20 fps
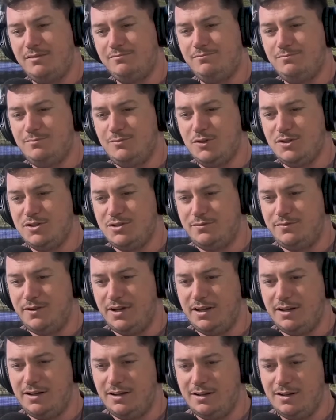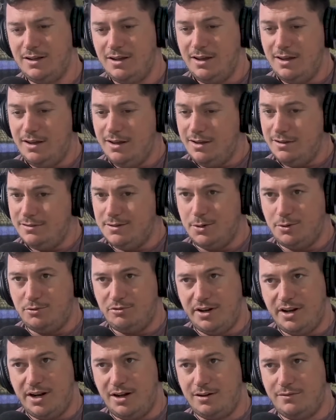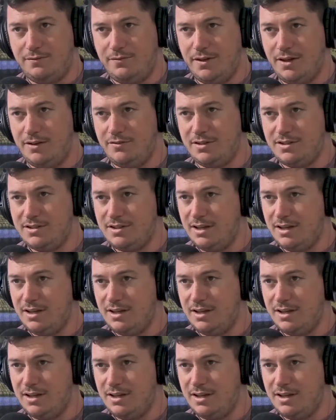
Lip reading: Munster final. They were red hot favourites.